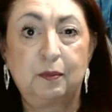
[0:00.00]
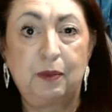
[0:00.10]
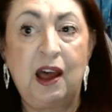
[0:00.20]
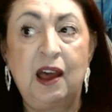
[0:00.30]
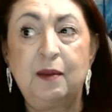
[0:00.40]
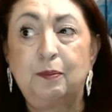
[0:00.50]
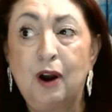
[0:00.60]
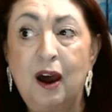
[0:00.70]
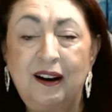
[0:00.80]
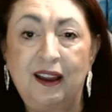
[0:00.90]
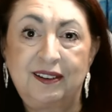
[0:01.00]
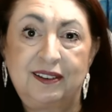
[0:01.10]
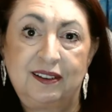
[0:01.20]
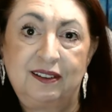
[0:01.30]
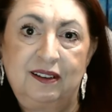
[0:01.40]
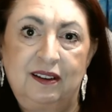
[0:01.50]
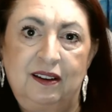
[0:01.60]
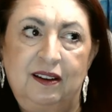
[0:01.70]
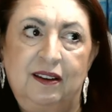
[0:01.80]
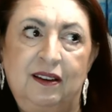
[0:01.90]
to buy product
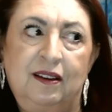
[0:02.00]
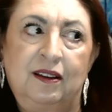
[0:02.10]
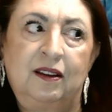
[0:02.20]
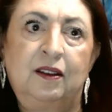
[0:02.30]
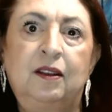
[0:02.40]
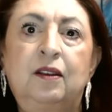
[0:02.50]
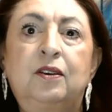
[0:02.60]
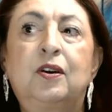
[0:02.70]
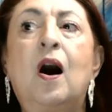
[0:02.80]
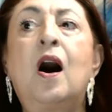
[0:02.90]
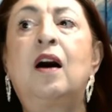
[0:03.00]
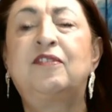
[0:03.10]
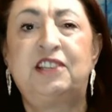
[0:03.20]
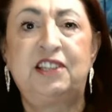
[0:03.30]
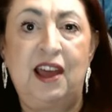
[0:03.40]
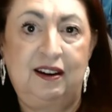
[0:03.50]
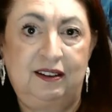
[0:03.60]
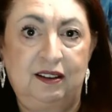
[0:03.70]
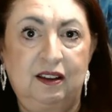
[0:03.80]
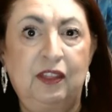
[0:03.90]
to
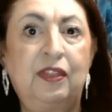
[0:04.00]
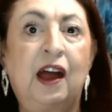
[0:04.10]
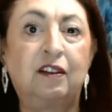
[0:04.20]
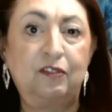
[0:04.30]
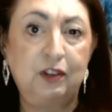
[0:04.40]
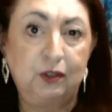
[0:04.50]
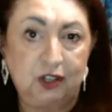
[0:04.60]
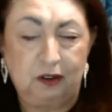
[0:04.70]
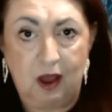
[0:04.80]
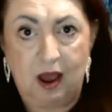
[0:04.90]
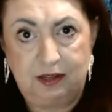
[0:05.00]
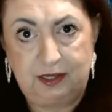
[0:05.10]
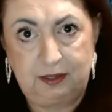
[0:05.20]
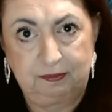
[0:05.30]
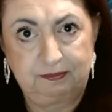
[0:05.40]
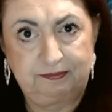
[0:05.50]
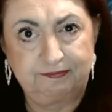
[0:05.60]
offset that future loss.